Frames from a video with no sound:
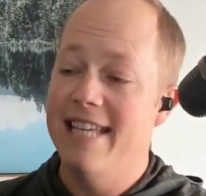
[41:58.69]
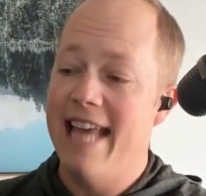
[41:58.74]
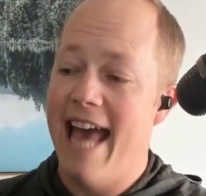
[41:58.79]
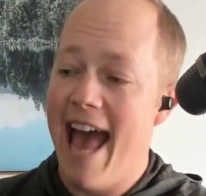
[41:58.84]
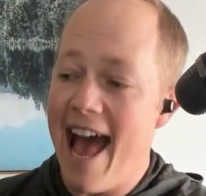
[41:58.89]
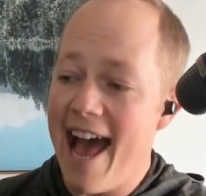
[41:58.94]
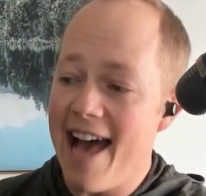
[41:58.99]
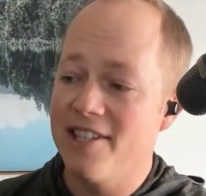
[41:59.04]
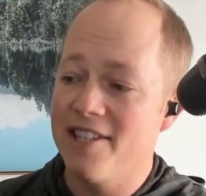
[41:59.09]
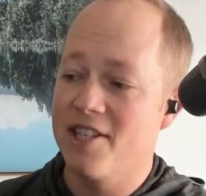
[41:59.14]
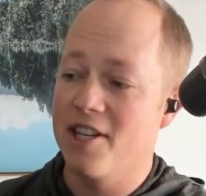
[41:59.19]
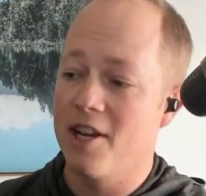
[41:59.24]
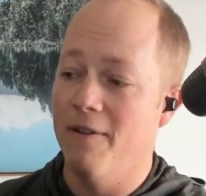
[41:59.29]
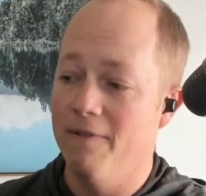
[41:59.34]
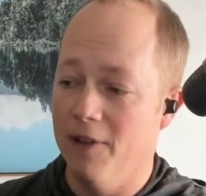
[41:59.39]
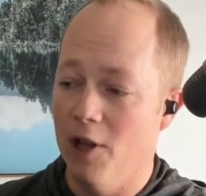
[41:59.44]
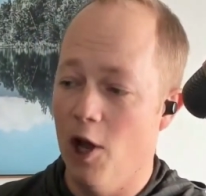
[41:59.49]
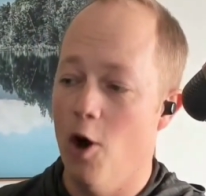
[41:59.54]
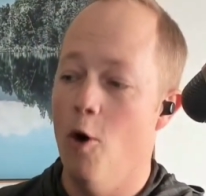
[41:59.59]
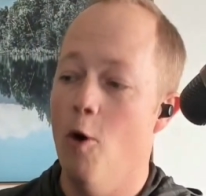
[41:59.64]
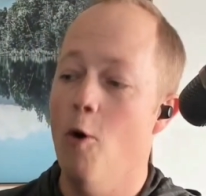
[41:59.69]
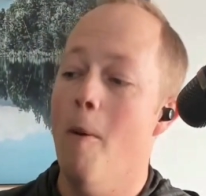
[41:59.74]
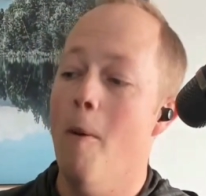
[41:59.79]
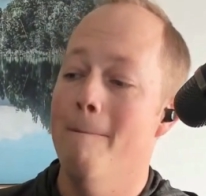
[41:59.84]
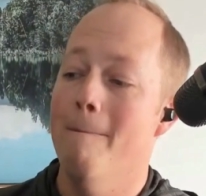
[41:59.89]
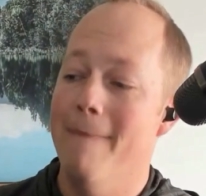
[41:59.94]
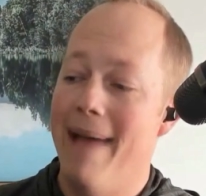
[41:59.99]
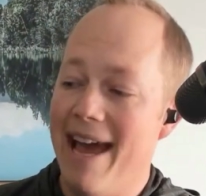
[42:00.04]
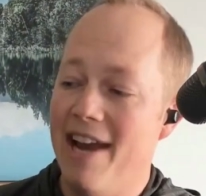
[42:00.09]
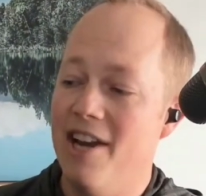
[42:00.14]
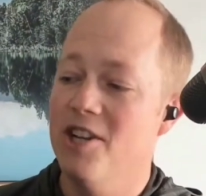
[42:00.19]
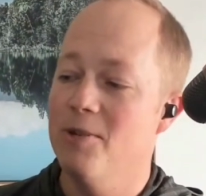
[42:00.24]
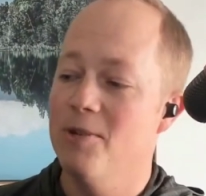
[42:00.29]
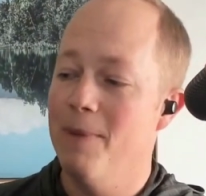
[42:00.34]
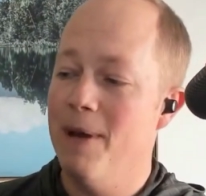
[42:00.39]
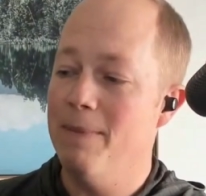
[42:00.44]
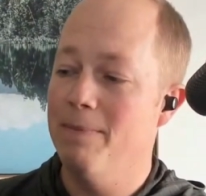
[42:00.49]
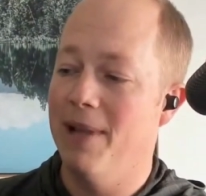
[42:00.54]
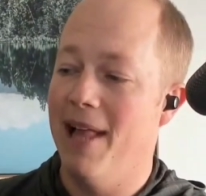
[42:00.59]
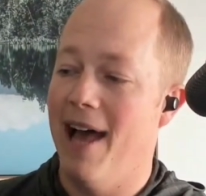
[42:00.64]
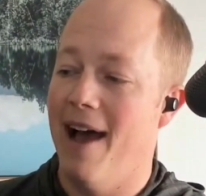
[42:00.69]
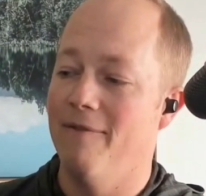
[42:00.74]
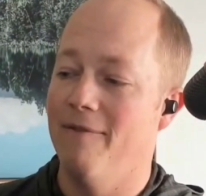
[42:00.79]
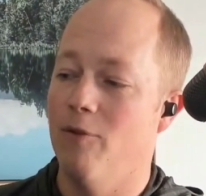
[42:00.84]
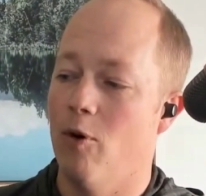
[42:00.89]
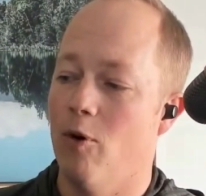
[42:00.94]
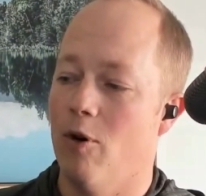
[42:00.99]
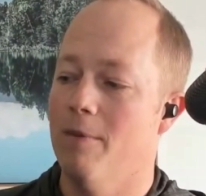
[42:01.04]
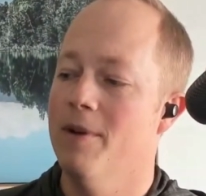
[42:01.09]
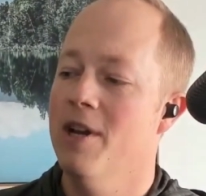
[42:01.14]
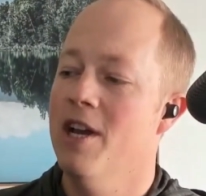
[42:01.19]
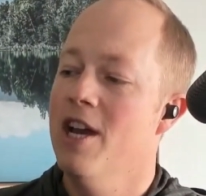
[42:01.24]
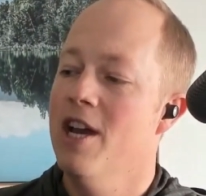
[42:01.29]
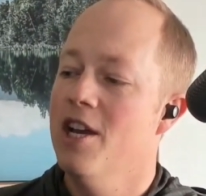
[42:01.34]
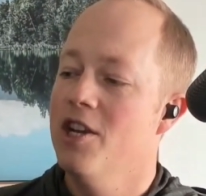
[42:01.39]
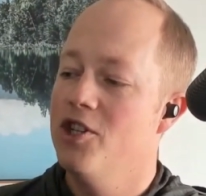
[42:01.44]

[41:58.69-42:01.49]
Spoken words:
task flow management platform